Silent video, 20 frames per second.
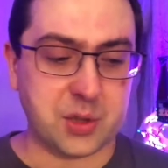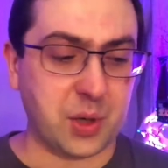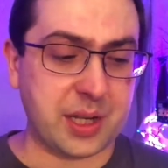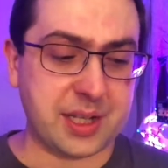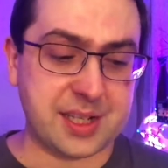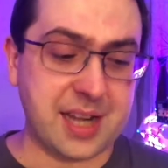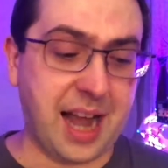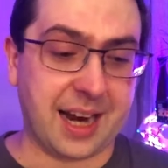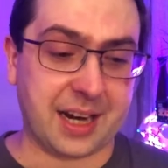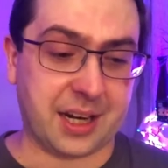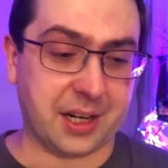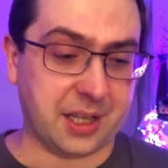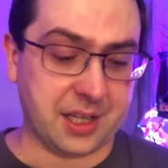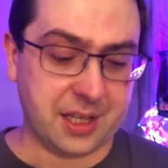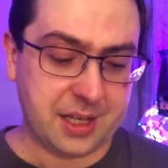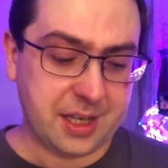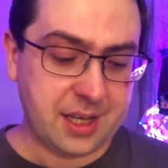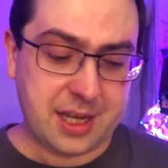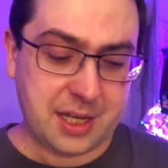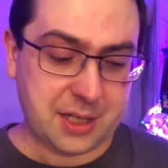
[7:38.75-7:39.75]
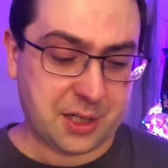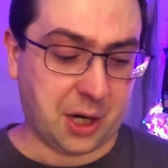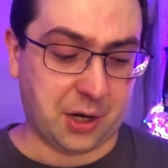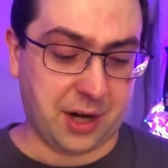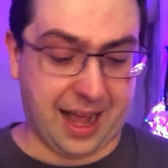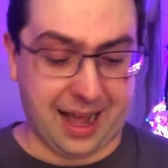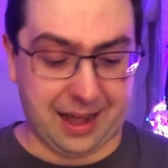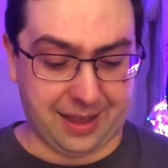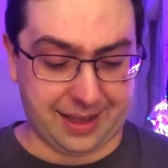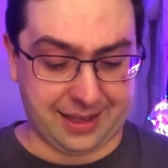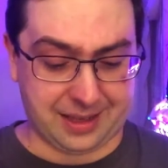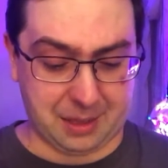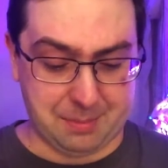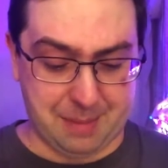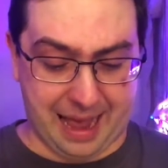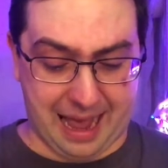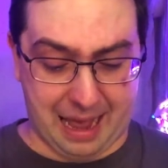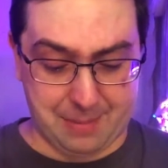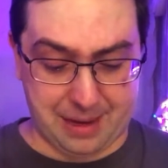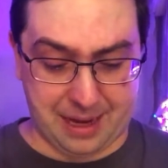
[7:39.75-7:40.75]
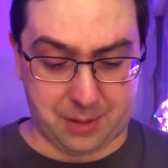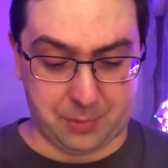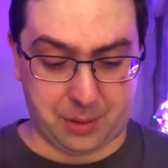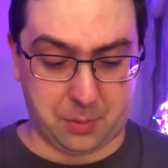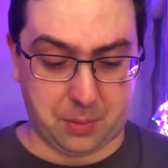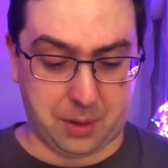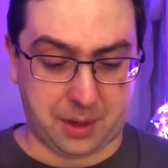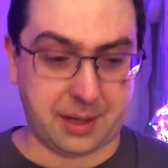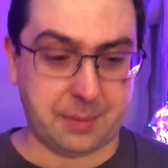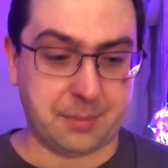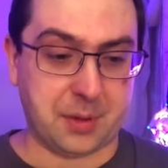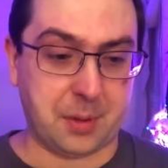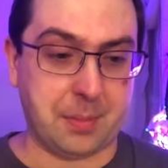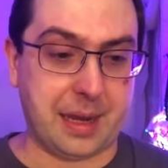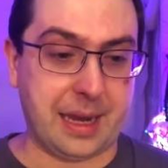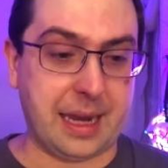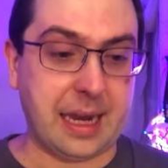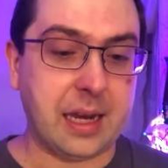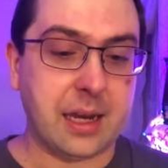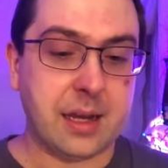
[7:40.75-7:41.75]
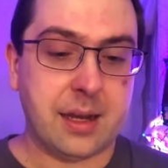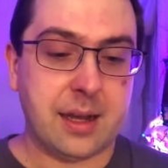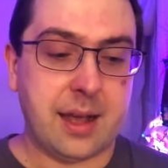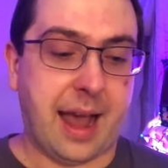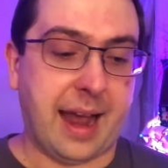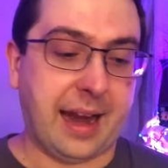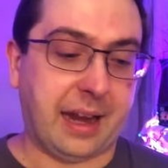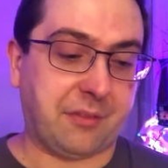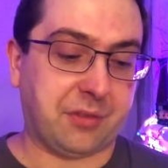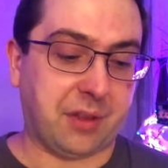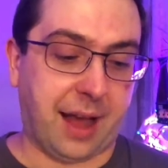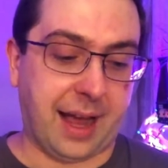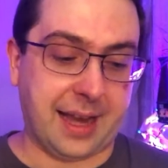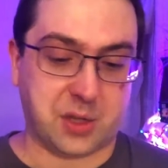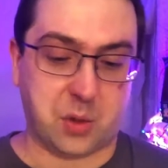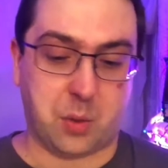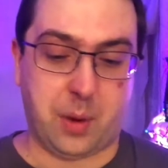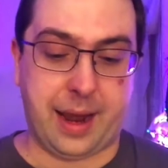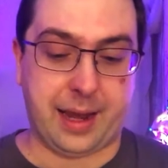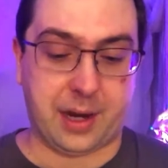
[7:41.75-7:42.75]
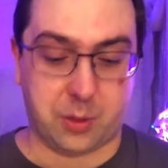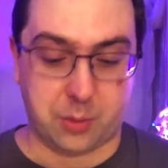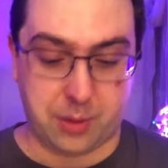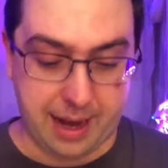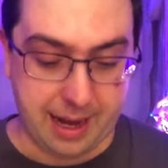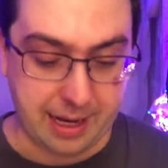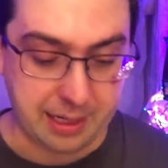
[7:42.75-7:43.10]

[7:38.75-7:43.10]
So it's not going to turn out like the Batman we wanted him to be. And he flies away in a